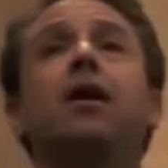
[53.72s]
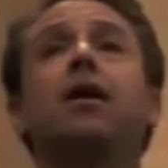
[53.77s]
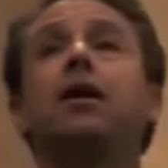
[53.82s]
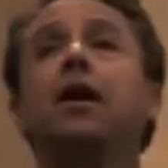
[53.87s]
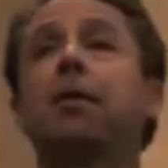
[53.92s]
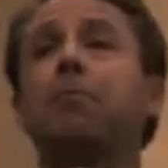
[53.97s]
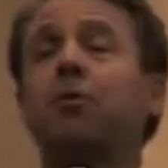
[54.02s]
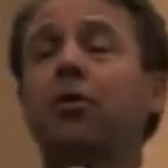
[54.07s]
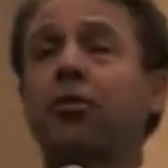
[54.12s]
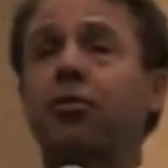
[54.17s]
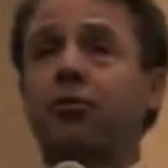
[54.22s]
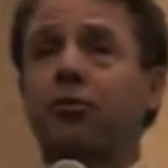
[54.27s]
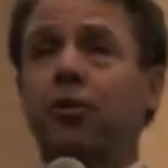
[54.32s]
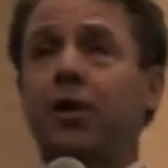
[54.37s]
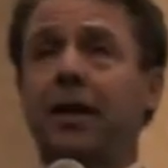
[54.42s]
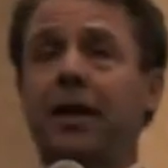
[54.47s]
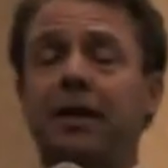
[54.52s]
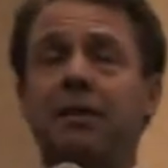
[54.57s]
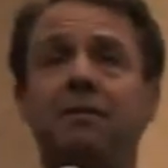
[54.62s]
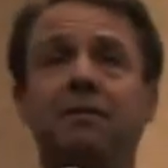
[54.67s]
Number
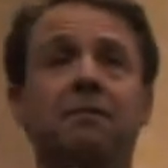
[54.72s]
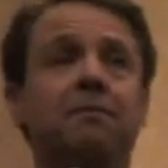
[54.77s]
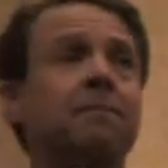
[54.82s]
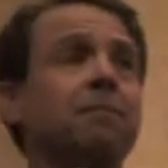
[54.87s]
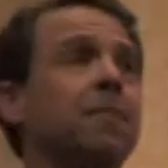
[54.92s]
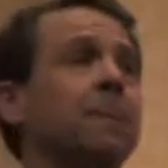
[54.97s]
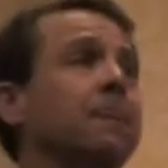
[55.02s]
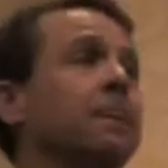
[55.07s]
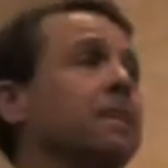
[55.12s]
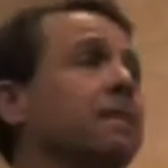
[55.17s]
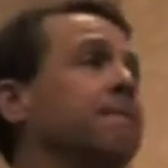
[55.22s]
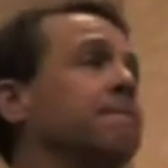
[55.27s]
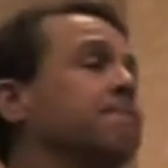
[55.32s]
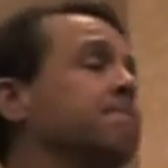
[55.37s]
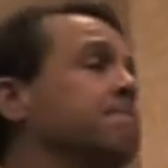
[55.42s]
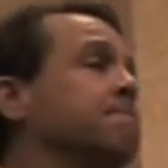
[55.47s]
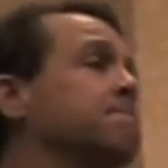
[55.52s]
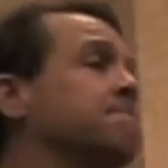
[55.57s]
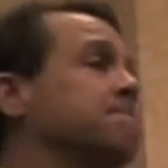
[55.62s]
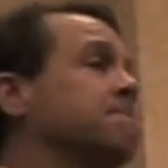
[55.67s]
3,
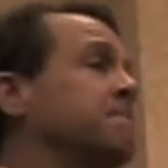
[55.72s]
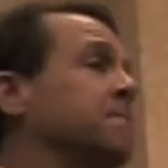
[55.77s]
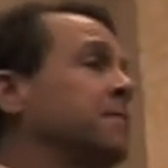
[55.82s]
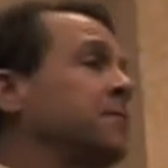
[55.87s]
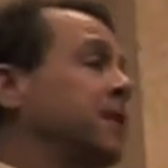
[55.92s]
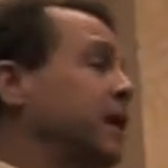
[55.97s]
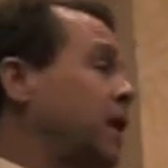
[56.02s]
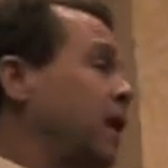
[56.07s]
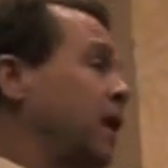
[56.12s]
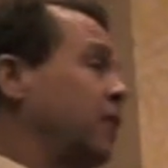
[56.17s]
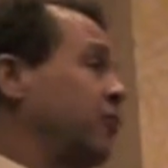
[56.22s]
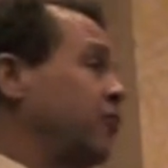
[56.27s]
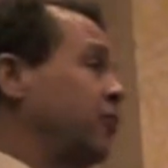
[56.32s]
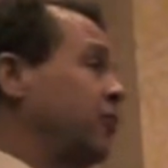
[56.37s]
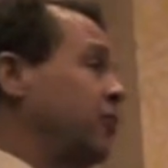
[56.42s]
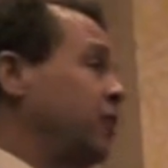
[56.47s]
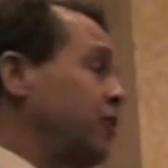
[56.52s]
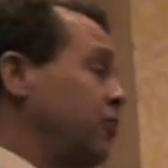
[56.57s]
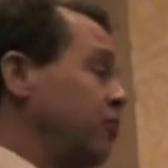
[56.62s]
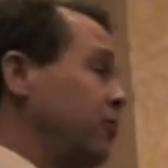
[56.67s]
the
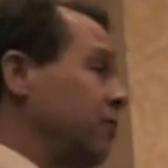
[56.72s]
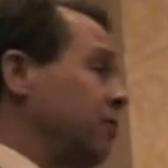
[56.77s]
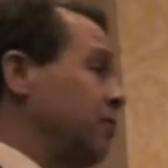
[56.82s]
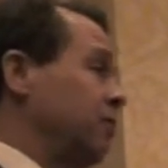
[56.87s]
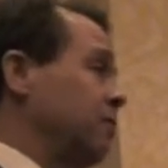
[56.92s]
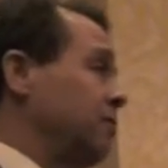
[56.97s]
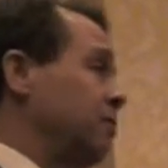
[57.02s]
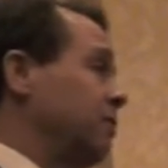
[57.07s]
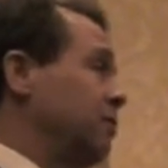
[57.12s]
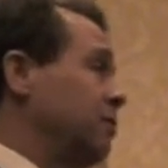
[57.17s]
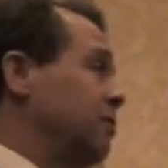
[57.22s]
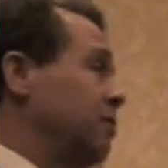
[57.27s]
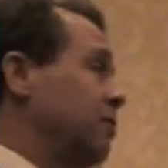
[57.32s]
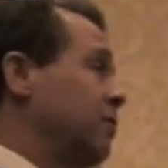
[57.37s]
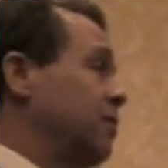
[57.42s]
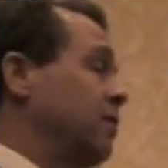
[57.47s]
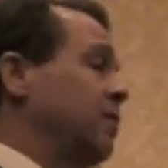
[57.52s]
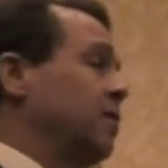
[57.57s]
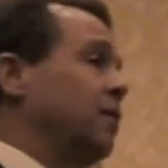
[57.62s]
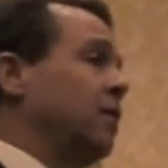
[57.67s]
Constitution.
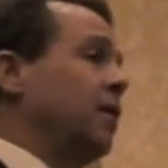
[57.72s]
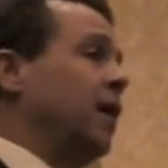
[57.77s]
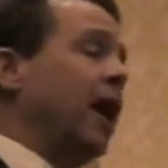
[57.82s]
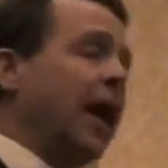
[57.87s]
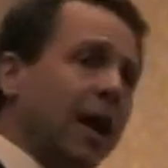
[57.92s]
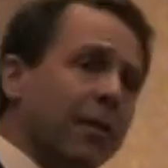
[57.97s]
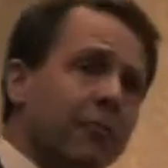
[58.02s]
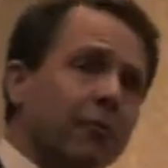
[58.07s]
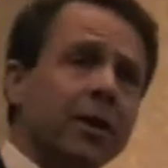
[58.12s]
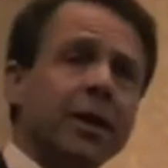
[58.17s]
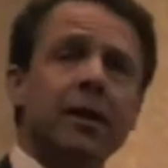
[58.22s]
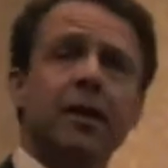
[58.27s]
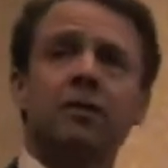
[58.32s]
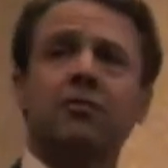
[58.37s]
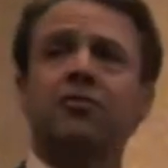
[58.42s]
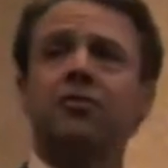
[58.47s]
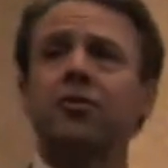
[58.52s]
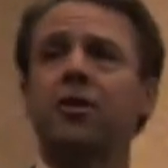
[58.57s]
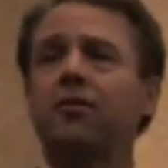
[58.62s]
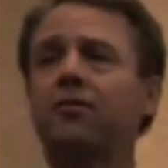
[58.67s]
Every
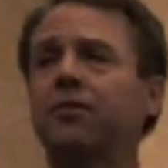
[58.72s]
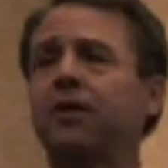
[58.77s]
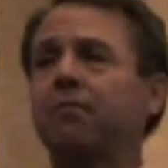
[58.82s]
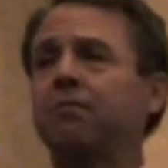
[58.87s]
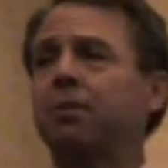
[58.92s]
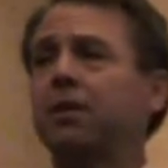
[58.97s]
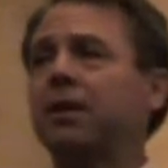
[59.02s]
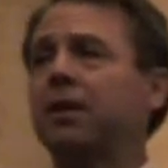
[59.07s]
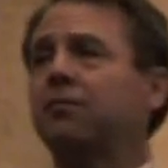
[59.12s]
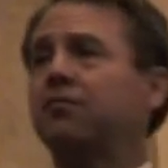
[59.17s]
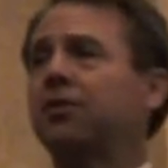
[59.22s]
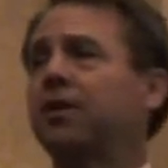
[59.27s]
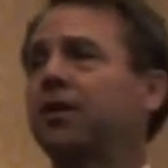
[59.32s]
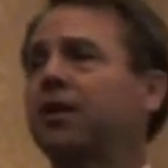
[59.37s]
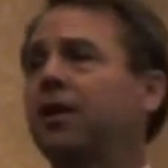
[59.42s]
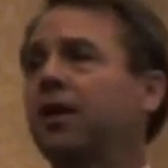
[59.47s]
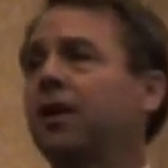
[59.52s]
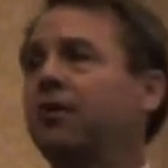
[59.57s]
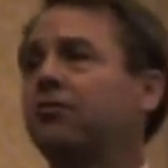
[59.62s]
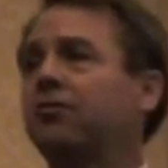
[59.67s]
conservative believes in the
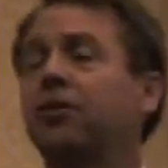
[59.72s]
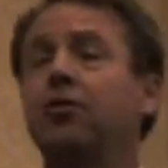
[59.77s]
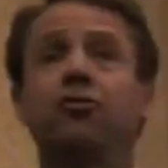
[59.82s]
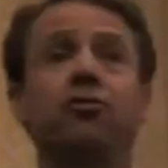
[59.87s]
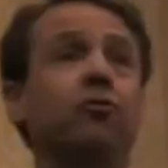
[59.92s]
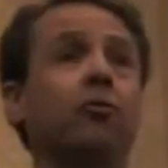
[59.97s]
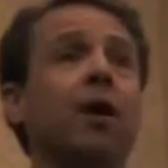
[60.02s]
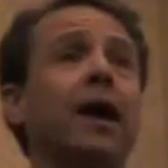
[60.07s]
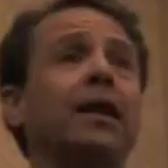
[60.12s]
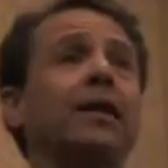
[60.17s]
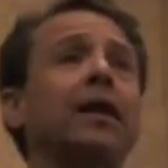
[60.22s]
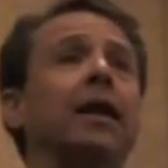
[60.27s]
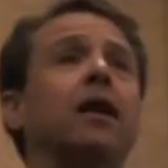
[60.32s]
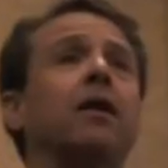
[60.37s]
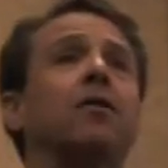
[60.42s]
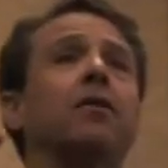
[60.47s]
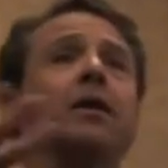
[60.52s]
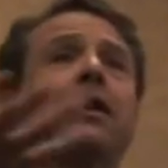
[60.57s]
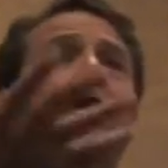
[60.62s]
Constitution. Right now on the